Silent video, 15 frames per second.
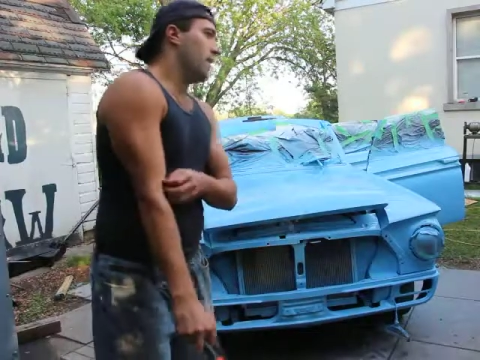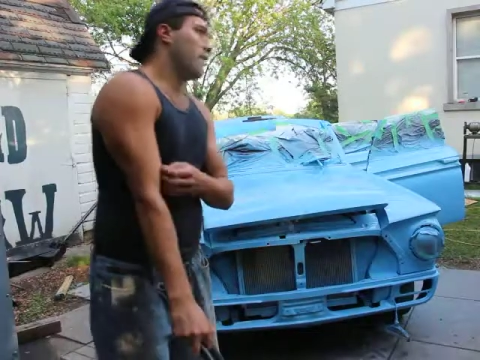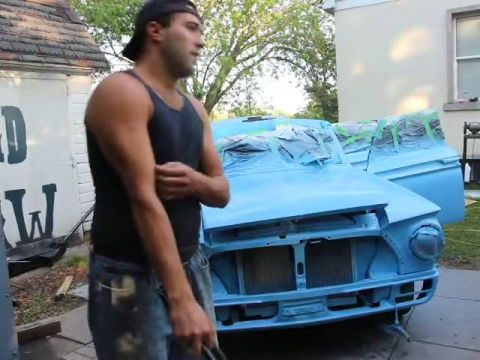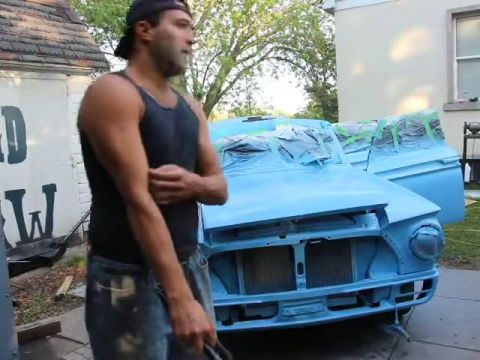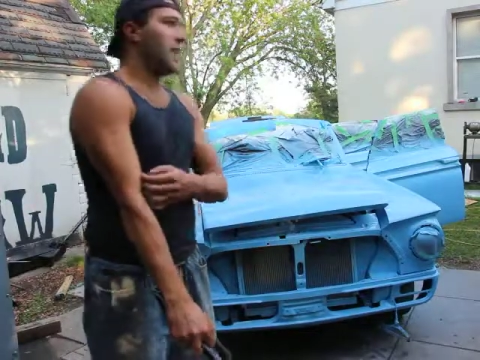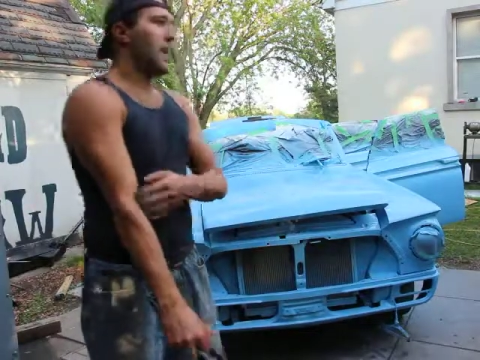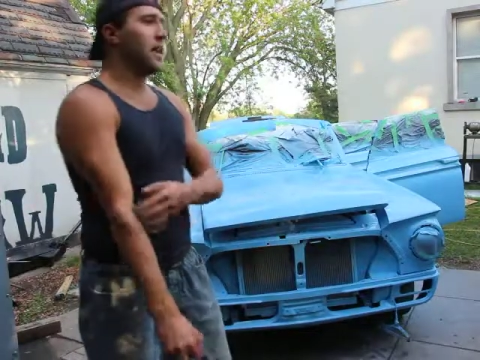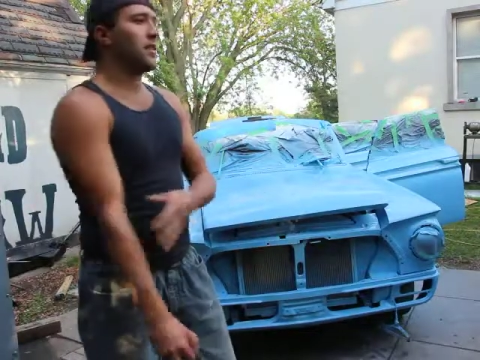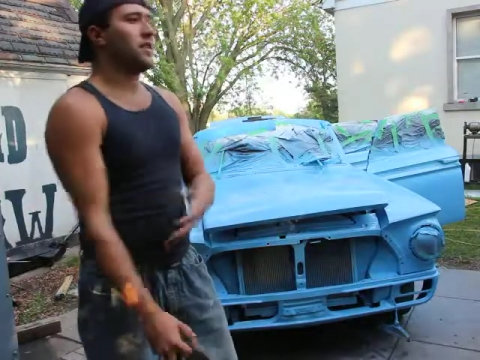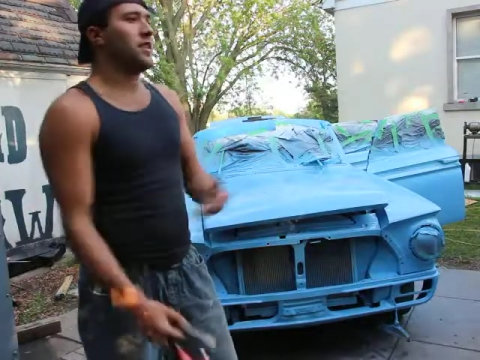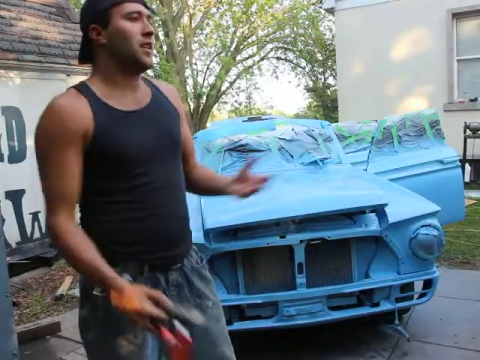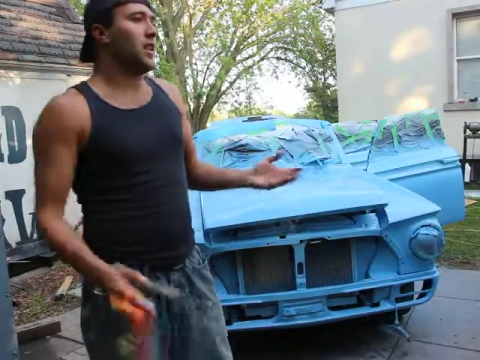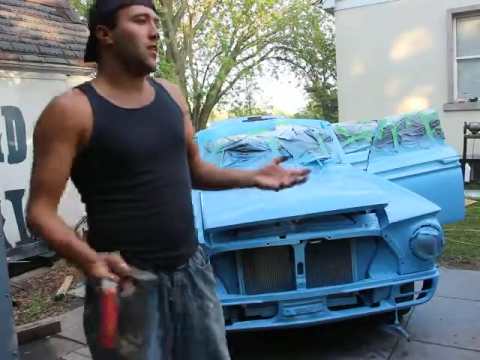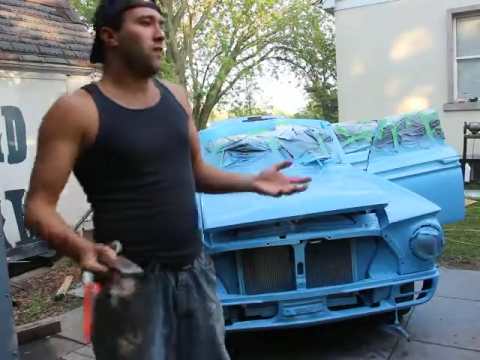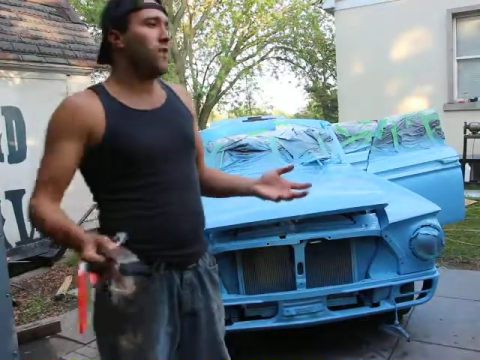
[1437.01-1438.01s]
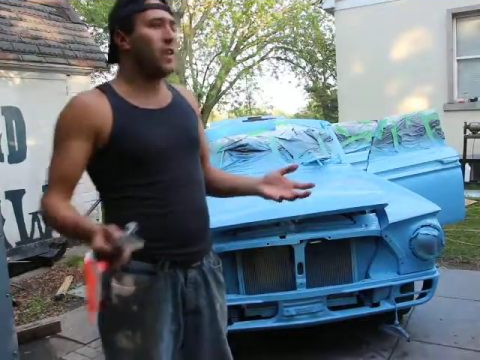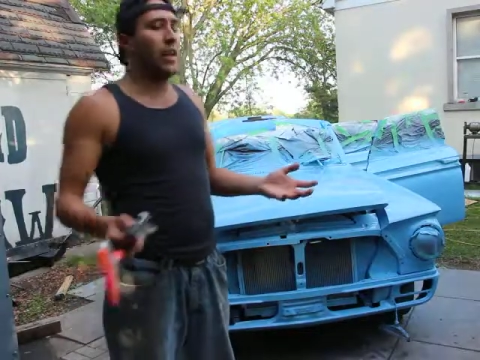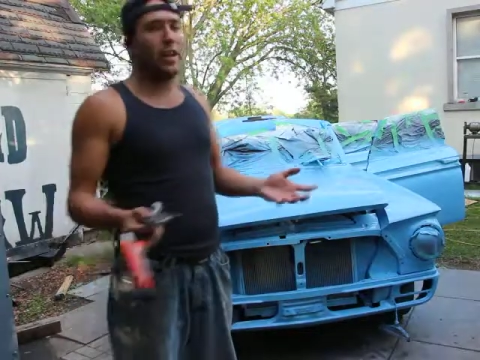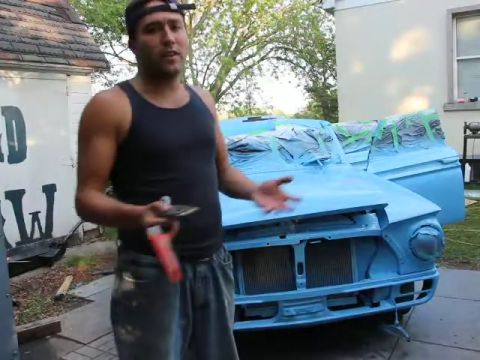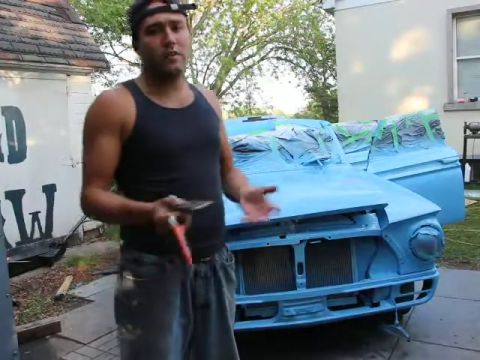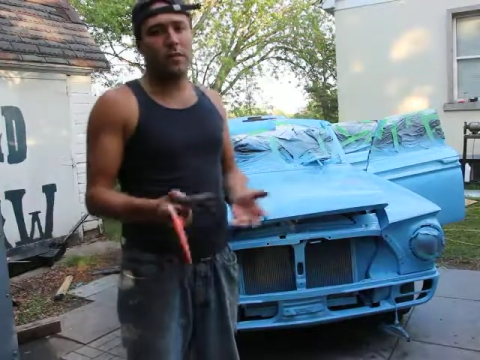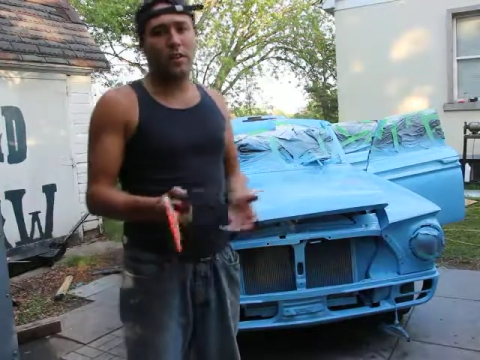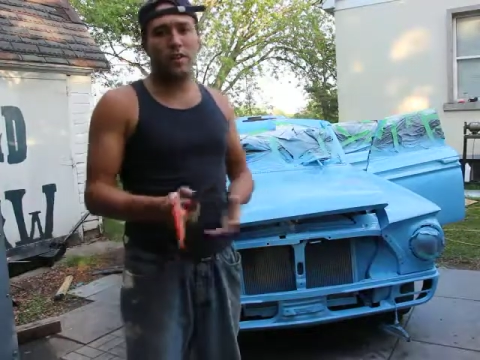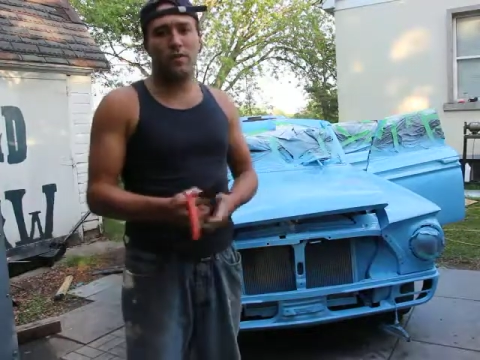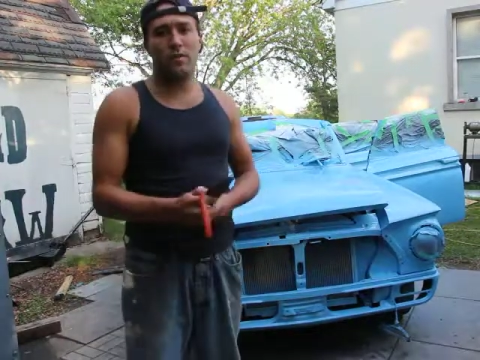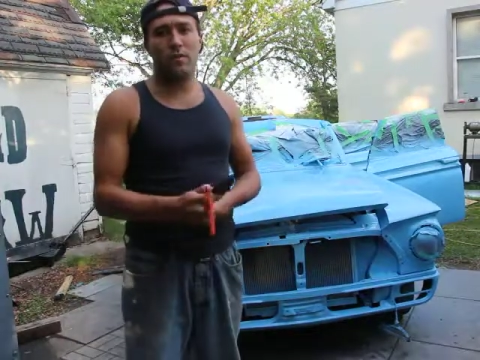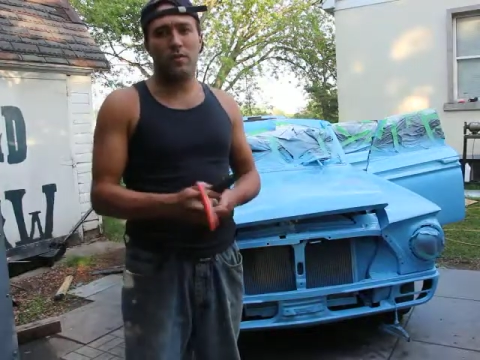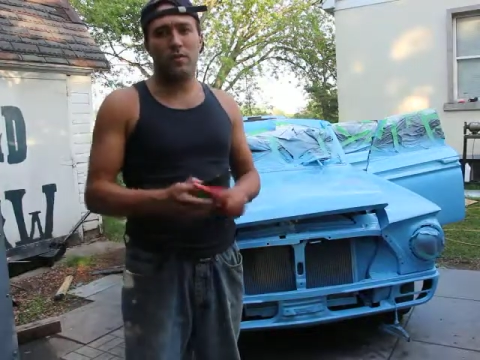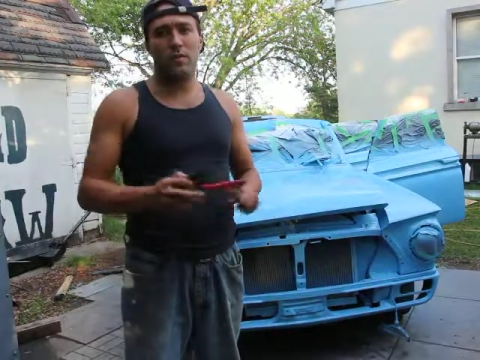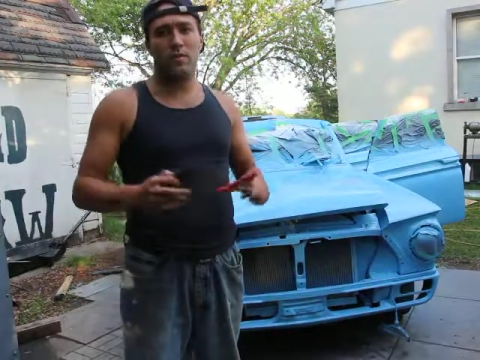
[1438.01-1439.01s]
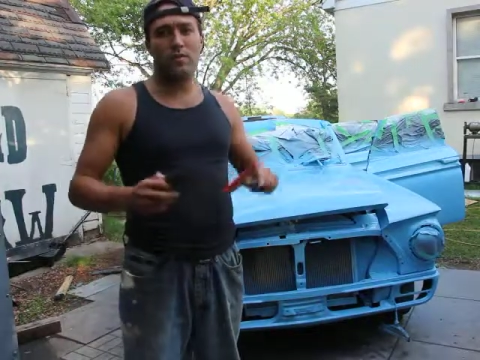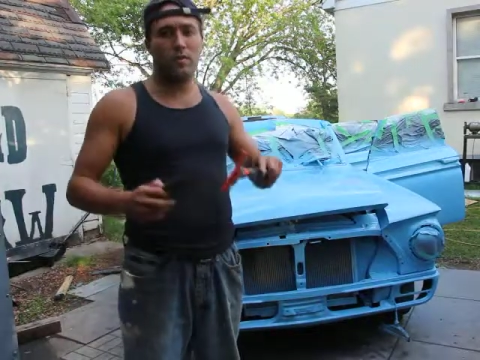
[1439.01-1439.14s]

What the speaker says: The glass is like flat, right? So it's